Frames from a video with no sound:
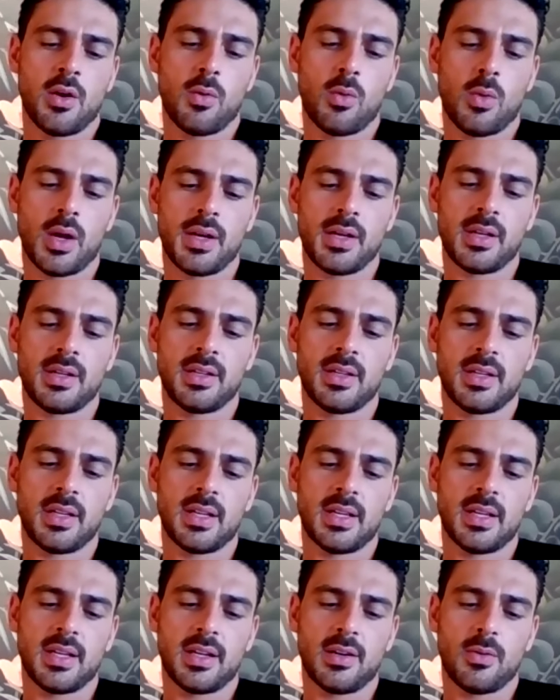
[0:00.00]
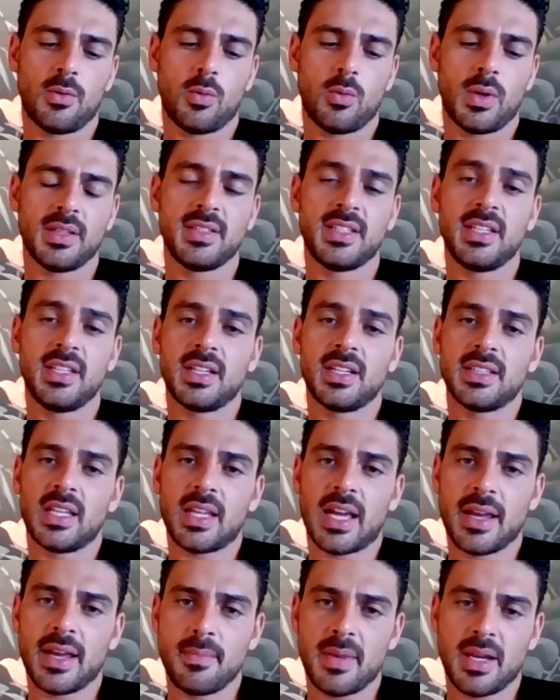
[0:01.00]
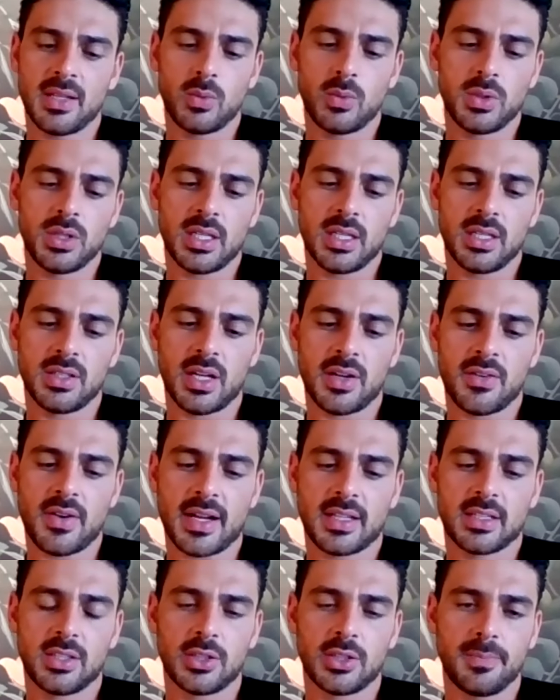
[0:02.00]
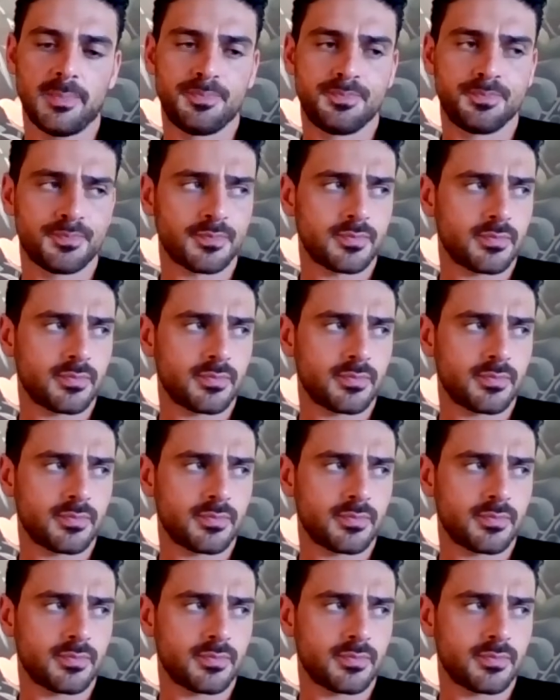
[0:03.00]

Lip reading: dinner that I made with the director,